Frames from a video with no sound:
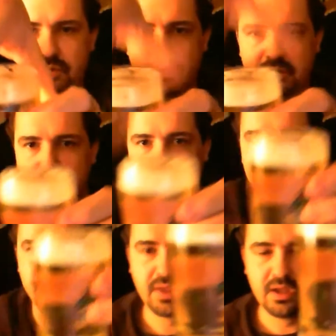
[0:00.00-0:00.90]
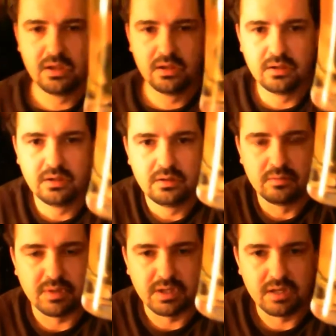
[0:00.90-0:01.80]
beer.
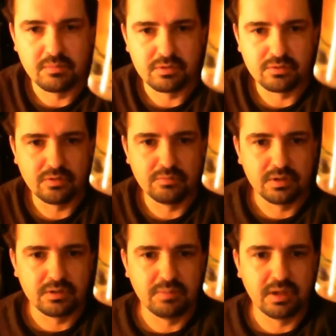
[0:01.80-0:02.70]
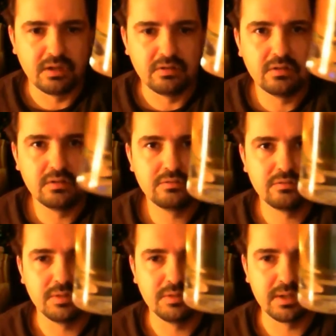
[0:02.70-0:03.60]
My neighbor told me he'd pay for
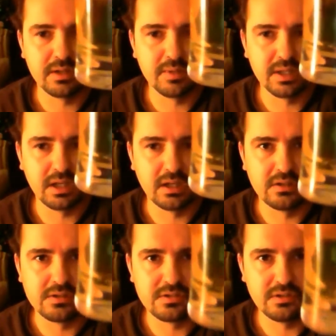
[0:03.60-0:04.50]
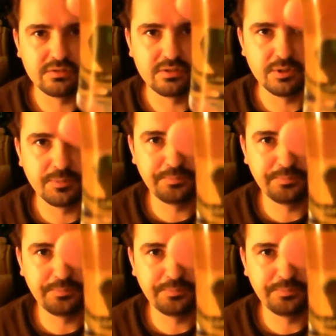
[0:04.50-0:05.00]
me to make him a keg of this stuff. So,